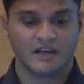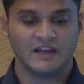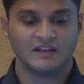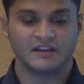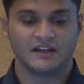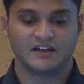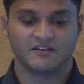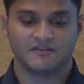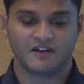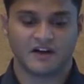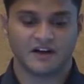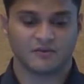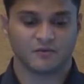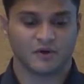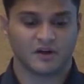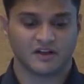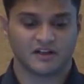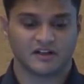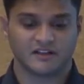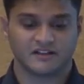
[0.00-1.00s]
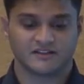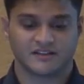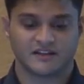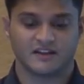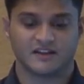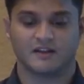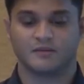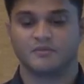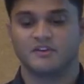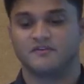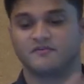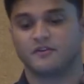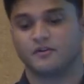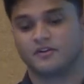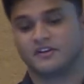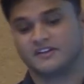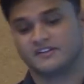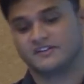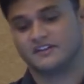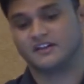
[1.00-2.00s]
And then if I wanted to say, let me
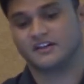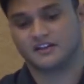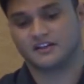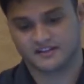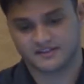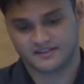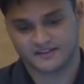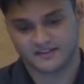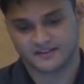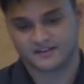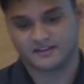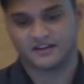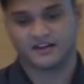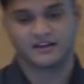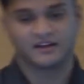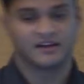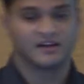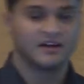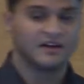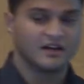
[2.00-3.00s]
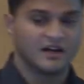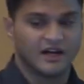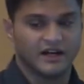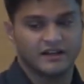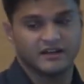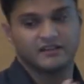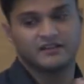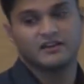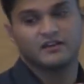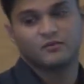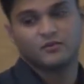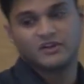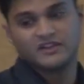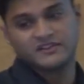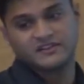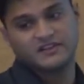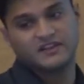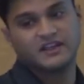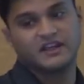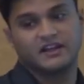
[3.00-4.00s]
focus in on the syslog, I can then
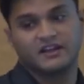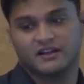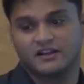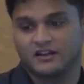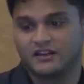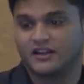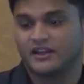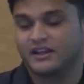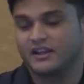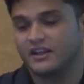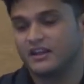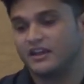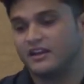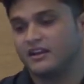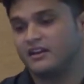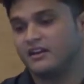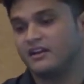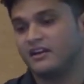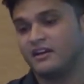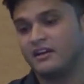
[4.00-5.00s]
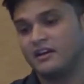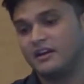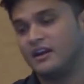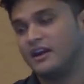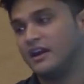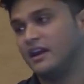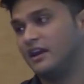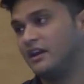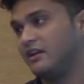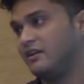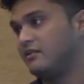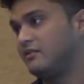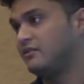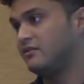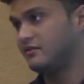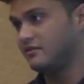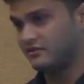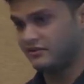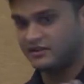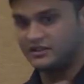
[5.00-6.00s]
once again click in and
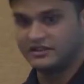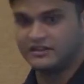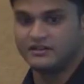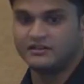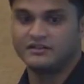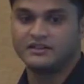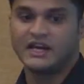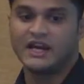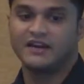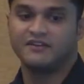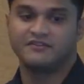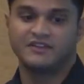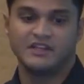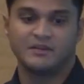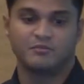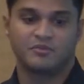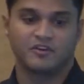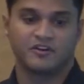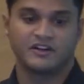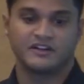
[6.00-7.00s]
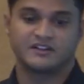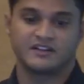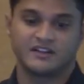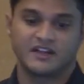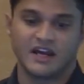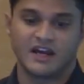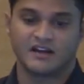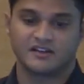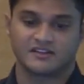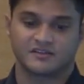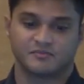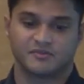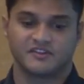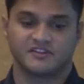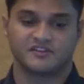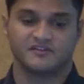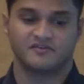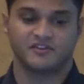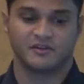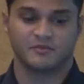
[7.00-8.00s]
dive deeper into that
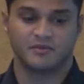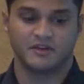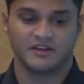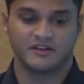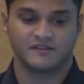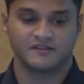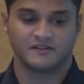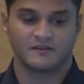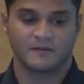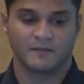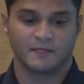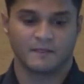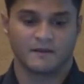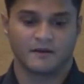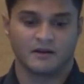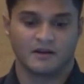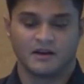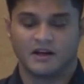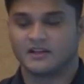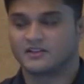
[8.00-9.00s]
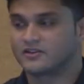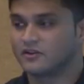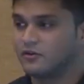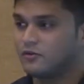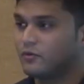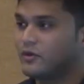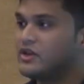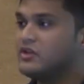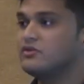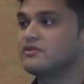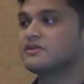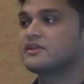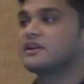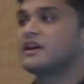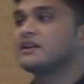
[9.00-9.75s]
specific piece. And so we use a